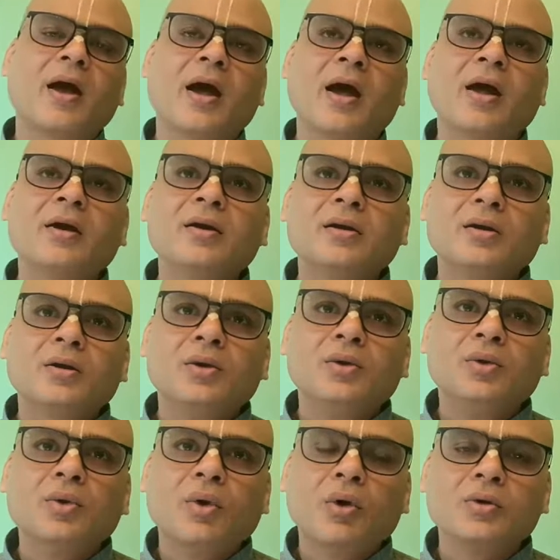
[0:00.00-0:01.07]
And
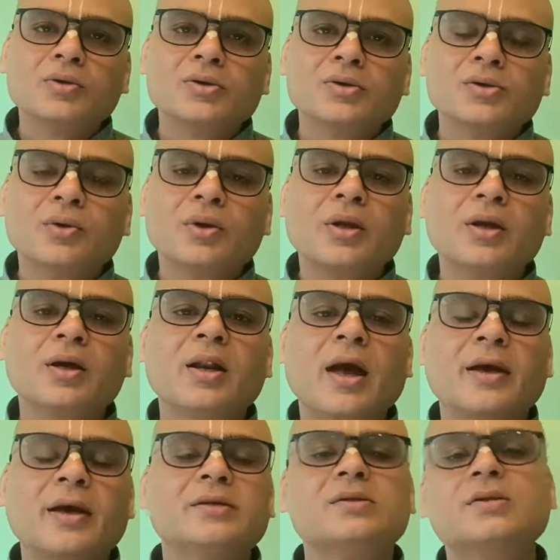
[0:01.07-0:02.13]
you also
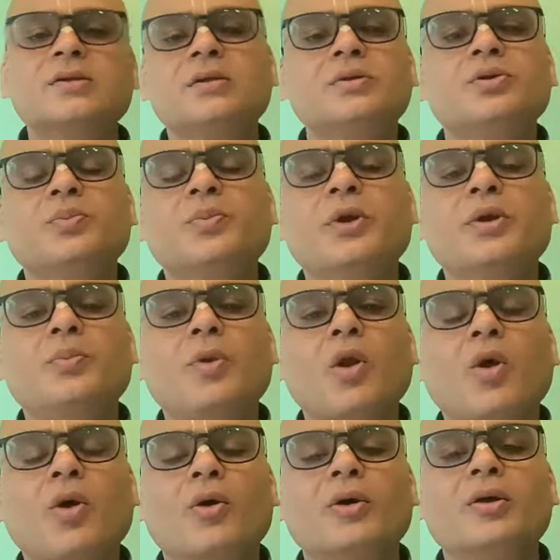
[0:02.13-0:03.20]
realize the Supreme
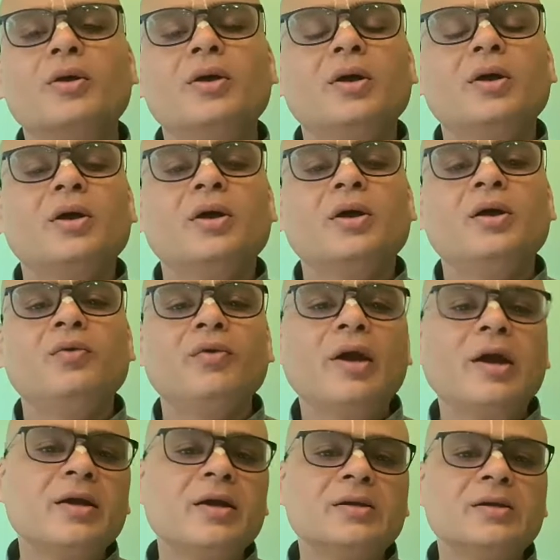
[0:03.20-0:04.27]
Lord in
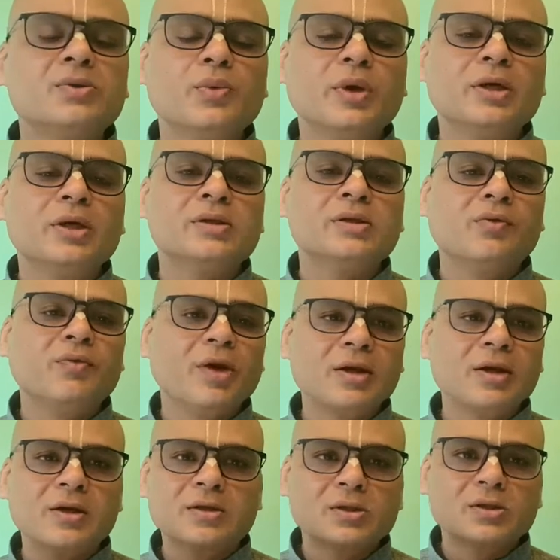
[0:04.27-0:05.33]
various ways, in
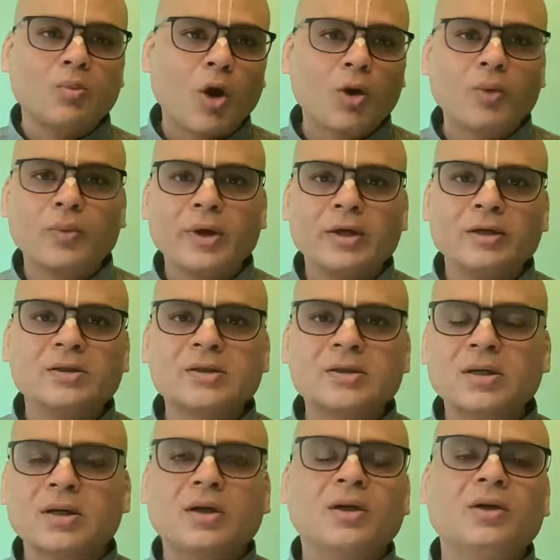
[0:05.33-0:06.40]
various small
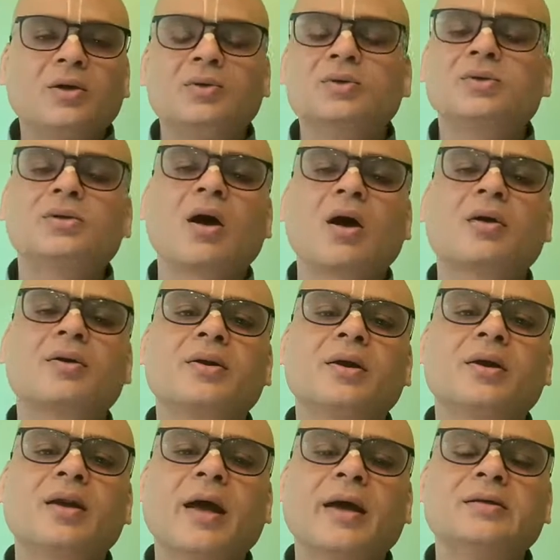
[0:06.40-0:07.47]
ways. You start
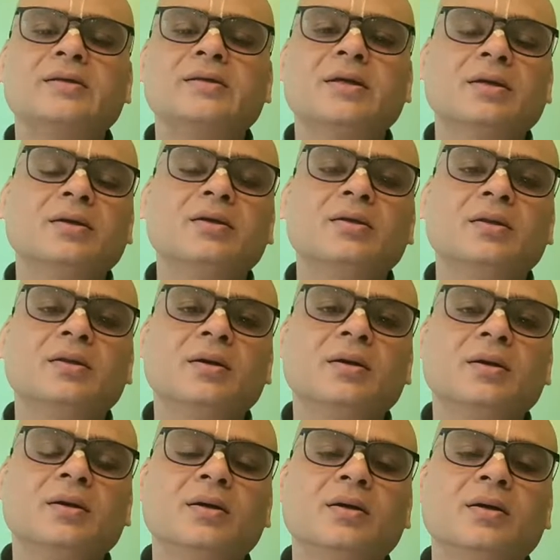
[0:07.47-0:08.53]
realizing
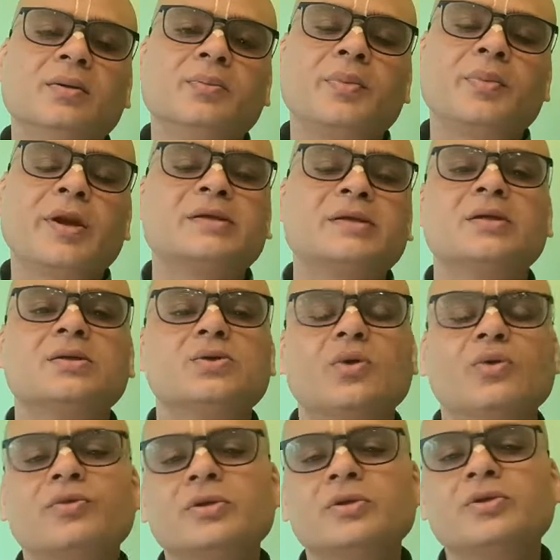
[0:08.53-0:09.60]
the presence
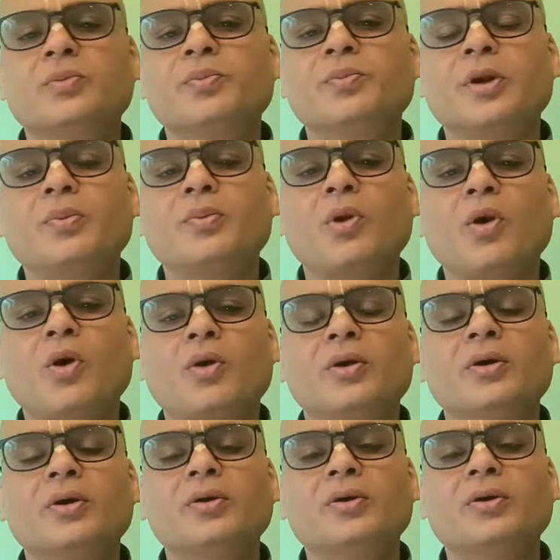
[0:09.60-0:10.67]
of the Supreme
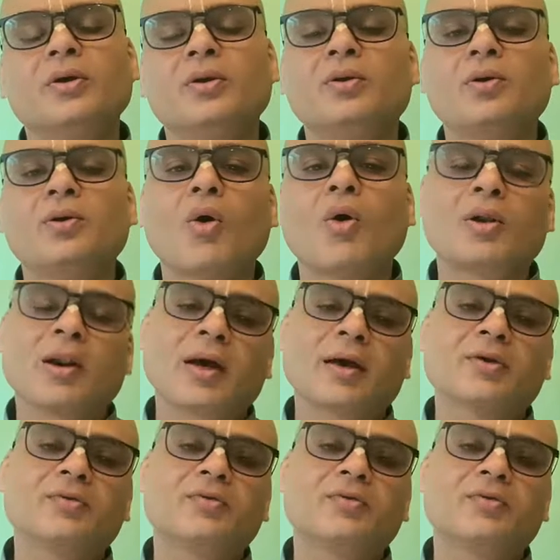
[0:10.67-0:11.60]
Lord in your life,